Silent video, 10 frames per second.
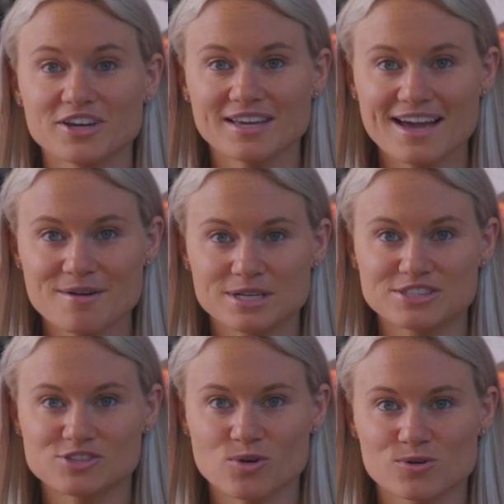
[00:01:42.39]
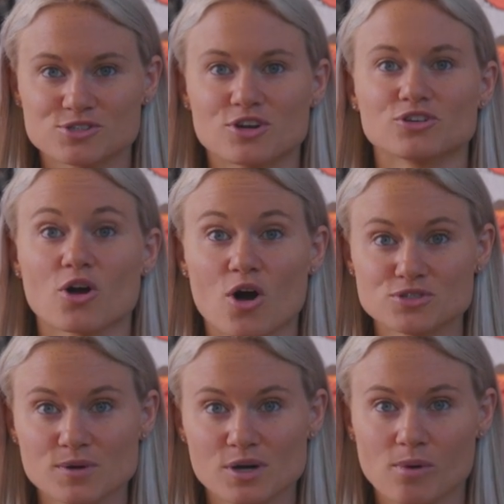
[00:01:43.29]
looking at midsoles, you're
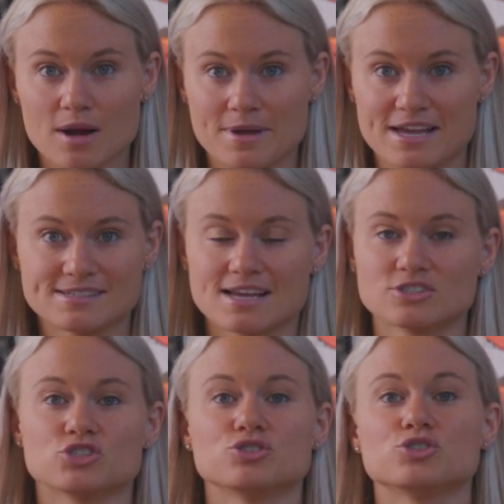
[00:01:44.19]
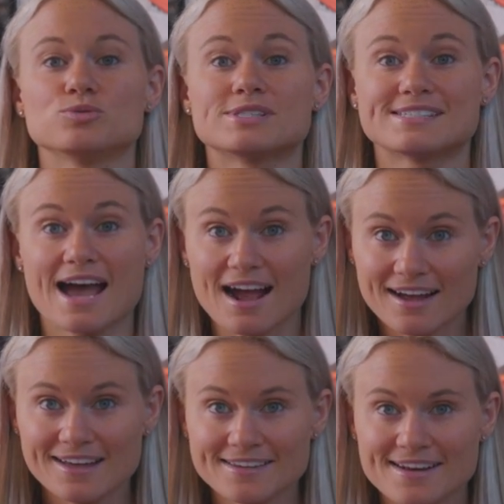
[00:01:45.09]
also going to want to pay attention to stack
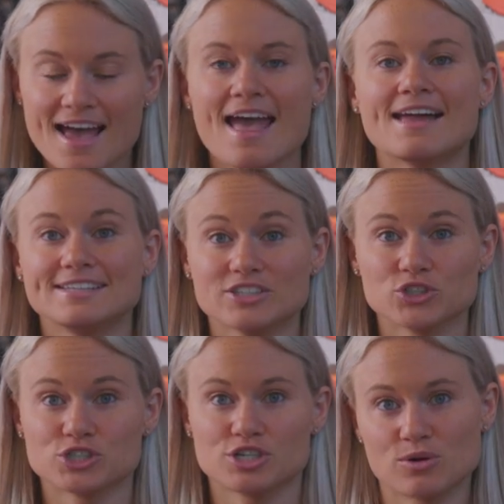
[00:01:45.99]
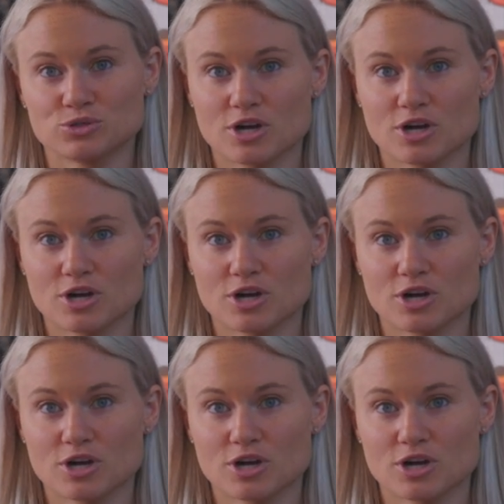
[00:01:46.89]
height and heel to toe